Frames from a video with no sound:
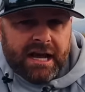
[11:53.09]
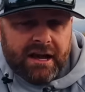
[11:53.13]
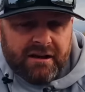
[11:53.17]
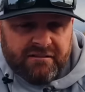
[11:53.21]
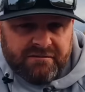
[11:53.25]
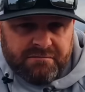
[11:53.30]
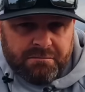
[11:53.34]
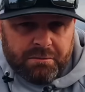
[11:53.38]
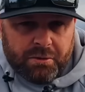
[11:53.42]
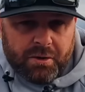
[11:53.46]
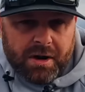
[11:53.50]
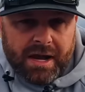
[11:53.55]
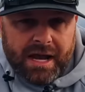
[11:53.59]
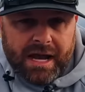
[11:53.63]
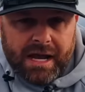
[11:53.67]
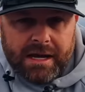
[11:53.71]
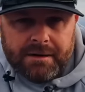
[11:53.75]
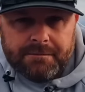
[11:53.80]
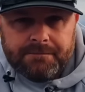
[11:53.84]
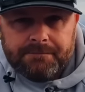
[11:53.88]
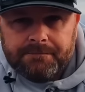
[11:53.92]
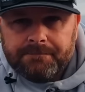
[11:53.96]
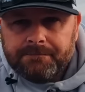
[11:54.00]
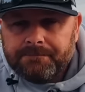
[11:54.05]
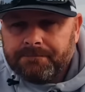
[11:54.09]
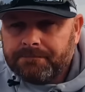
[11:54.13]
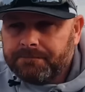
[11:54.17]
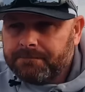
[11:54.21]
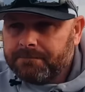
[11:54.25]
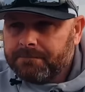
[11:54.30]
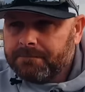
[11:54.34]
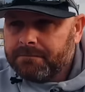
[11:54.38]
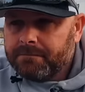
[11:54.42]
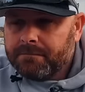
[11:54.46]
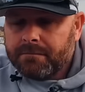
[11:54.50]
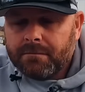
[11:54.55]
of braid
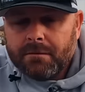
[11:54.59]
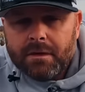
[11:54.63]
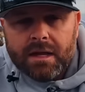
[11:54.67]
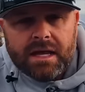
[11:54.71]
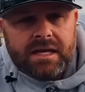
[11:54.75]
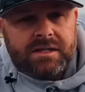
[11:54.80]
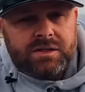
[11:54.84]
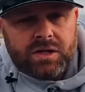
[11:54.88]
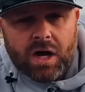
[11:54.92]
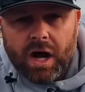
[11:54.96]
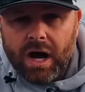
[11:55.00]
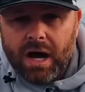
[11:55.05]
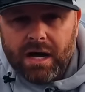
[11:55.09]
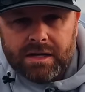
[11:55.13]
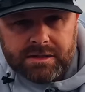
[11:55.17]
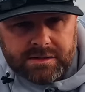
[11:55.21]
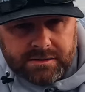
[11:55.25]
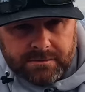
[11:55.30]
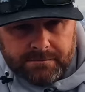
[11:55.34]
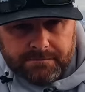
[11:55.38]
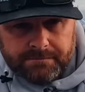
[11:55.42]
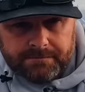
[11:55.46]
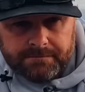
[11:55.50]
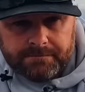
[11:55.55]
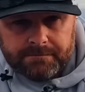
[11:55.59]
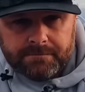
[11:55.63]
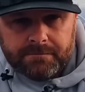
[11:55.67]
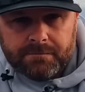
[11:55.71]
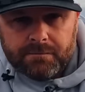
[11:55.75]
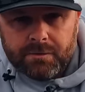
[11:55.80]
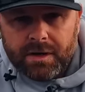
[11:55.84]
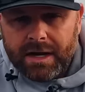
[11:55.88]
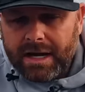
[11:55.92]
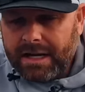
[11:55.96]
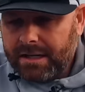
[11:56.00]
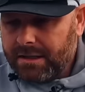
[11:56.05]
is awesome,
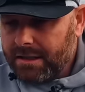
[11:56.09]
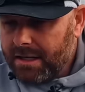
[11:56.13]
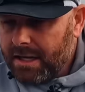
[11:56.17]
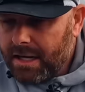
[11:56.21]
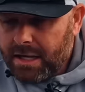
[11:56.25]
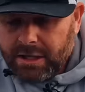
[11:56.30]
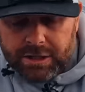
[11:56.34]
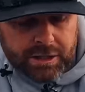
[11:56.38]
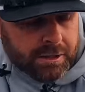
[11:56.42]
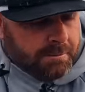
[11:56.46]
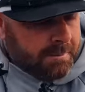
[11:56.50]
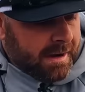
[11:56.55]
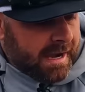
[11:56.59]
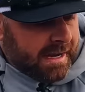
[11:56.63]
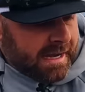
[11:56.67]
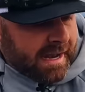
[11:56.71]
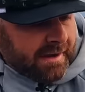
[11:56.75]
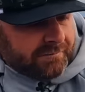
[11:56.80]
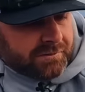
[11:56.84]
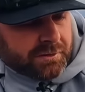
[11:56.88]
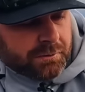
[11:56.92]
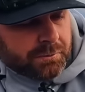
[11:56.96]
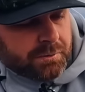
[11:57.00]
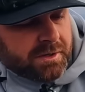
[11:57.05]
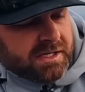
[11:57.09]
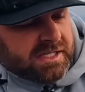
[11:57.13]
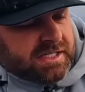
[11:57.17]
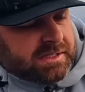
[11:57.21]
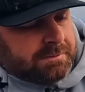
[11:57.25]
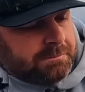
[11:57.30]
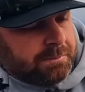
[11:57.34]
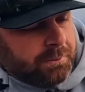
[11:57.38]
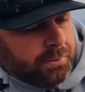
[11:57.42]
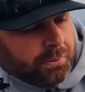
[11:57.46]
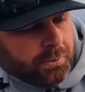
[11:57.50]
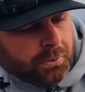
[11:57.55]
right? You might have to
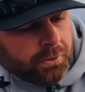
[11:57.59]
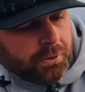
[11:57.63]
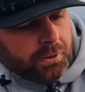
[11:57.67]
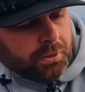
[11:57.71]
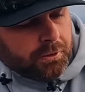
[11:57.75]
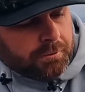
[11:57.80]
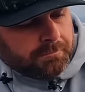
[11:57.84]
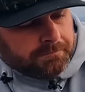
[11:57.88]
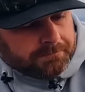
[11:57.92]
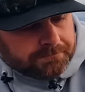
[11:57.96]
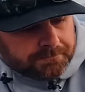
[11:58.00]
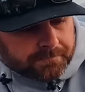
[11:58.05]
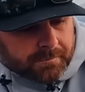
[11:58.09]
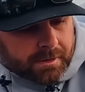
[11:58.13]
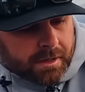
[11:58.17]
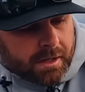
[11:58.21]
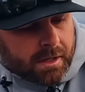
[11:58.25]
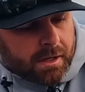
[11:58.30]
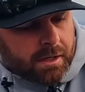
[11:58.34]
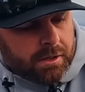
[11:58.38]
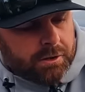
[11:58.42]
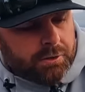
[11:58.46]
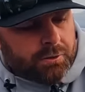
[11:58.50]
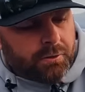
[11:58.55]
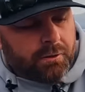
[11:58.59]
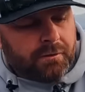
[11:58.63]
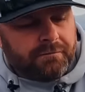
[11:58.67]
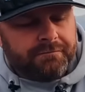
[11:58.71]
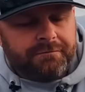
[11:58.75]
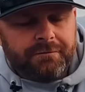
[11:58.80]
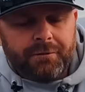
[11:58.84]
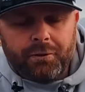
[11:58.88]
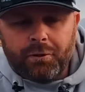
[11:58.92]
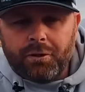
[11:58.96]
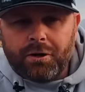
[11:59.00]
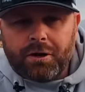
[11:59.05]
re-spool your
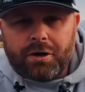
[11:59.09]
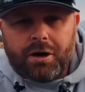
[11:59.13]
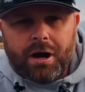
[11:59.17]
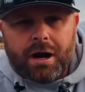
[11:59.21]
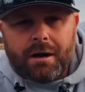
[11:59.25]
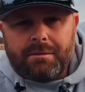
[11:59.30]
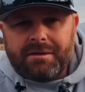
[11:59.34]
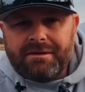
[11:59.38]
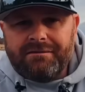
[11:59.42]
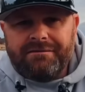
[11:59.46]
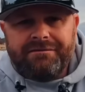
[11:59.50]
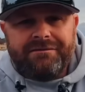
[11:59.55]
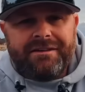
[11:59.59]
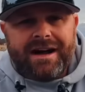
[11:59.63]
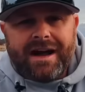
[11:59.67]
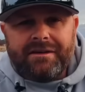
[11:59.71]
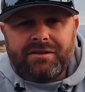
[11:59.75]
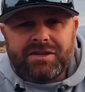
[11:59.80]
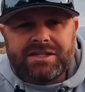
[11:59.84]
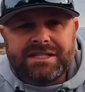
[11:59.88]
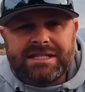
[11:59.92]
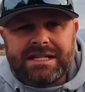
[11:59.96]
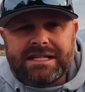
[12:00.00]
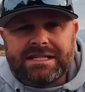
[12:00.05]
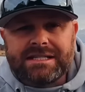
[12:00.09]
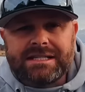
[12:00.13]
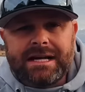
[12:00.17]
fluorocarbon 5 or 6